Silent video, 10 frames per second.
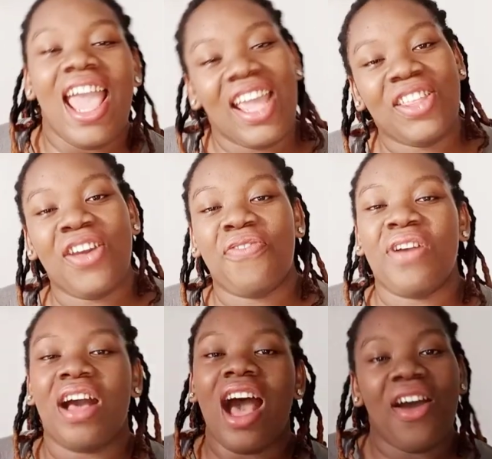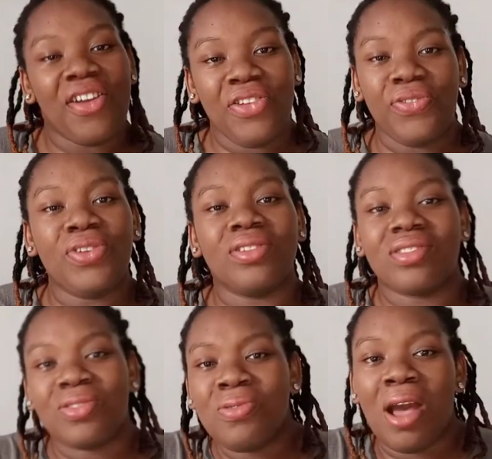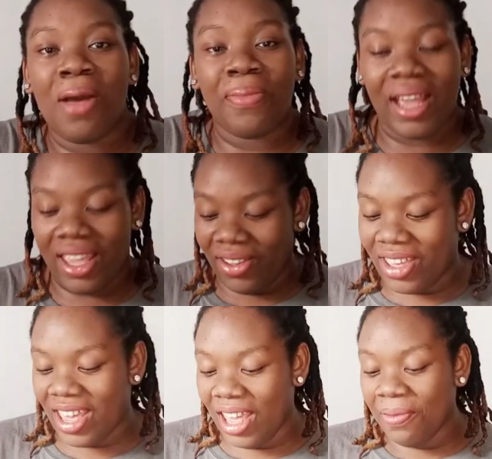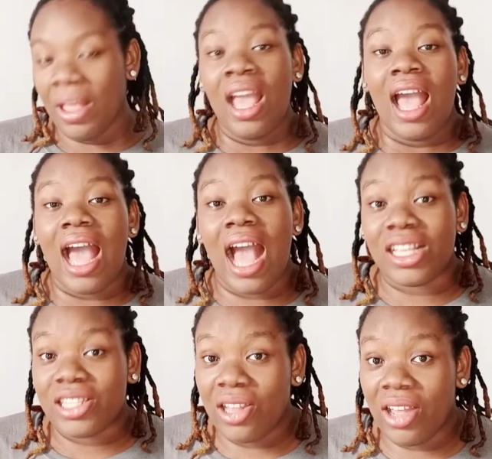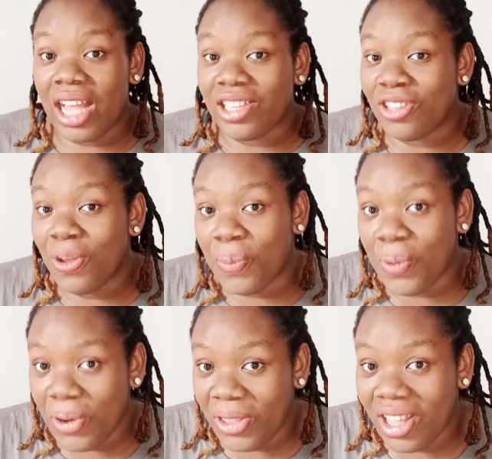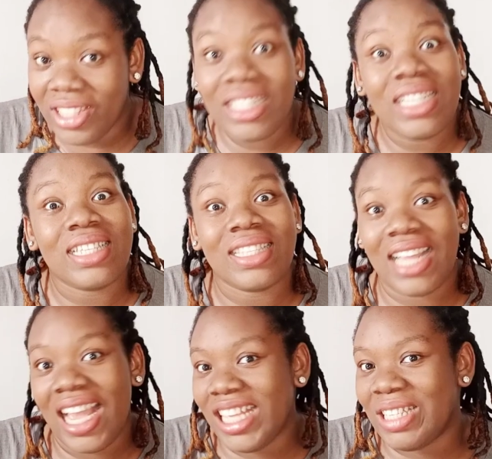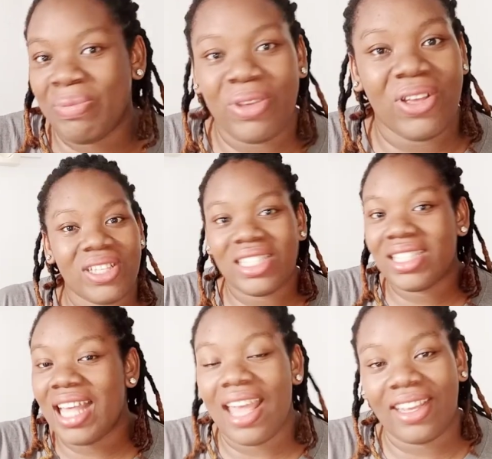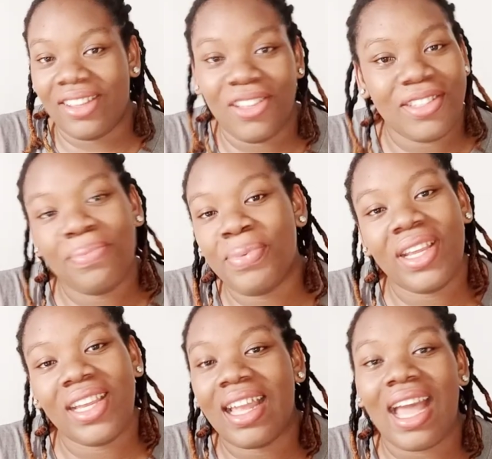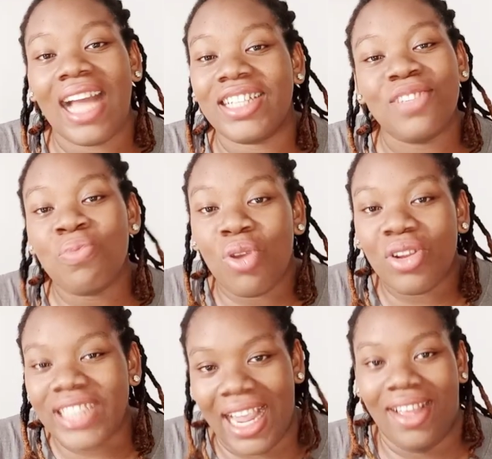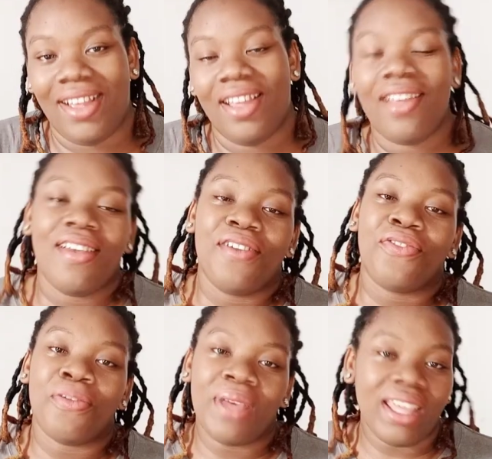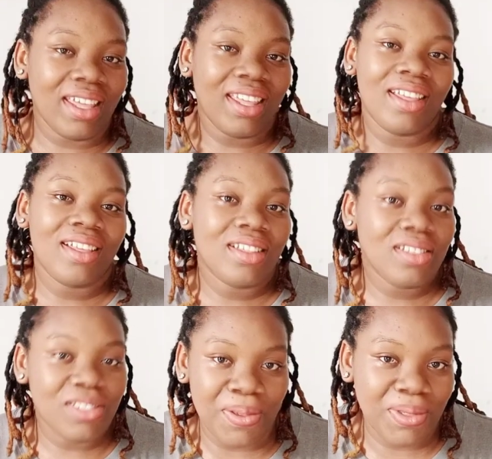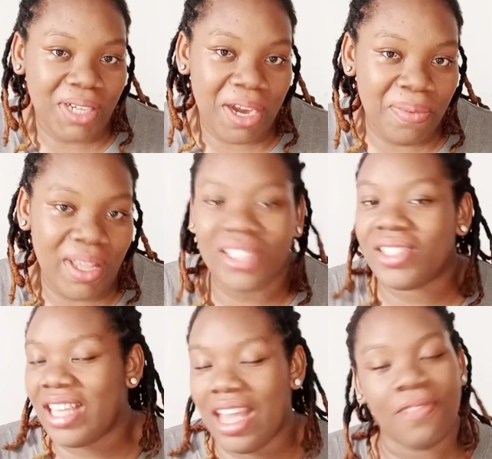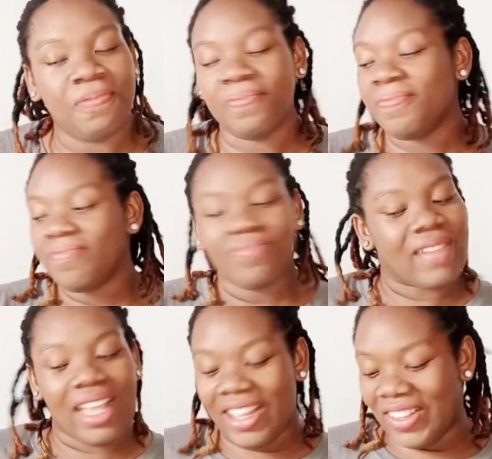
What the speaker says: any of our reviews, who am I, okay? As long as your product is nice, because I cannot bring a Ajiboroja for my subscribers. Yeah, I